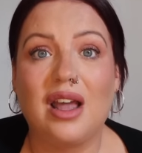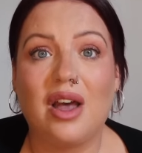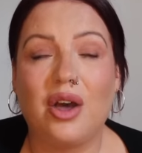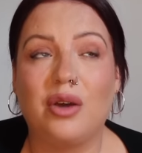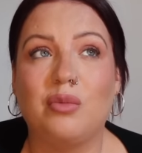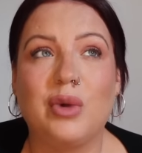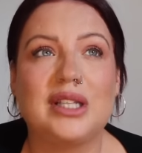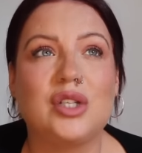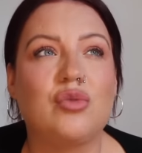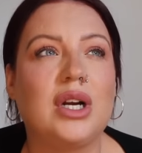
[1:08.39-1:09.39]
We had
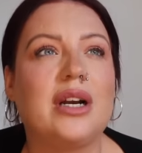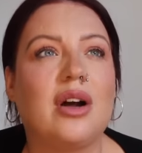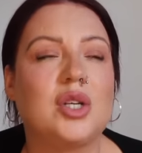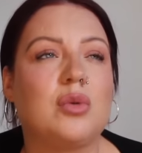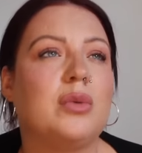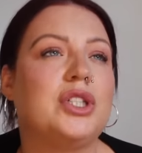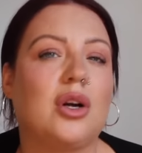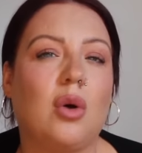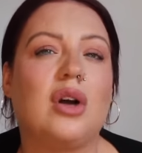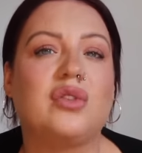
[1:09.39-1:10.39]
this really nice one, which I
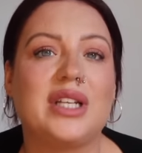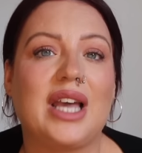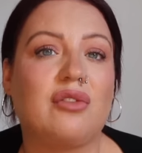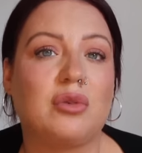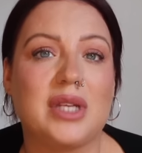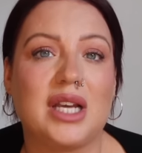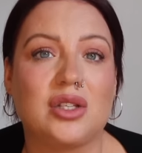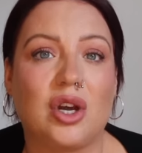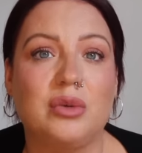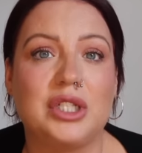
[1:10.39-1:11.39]
quite often get from
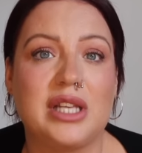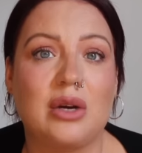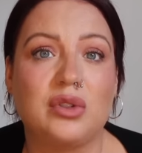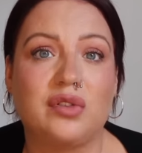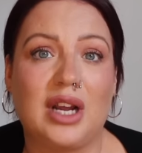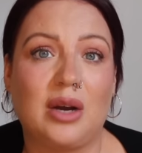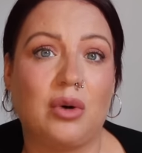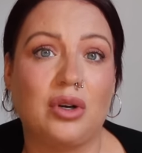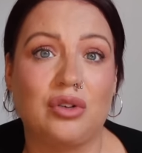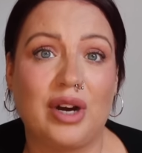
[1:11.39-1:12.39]
Tesco, which is
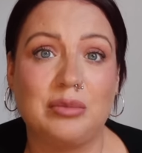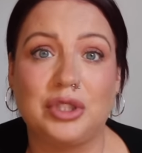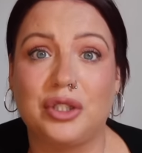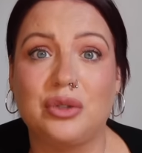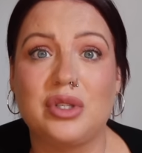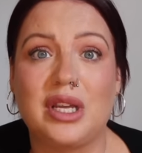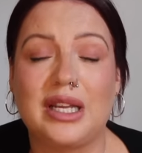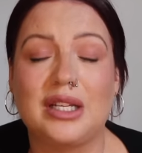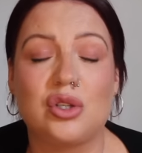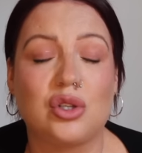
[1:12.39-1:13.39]
elderflower and grape juice, and
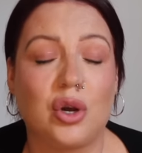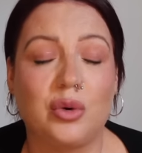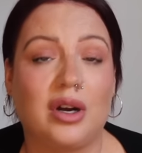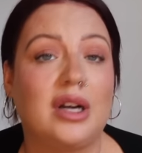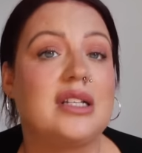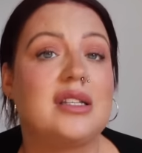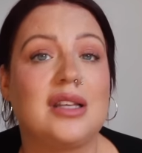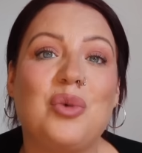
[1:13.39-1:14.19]
it is so nice.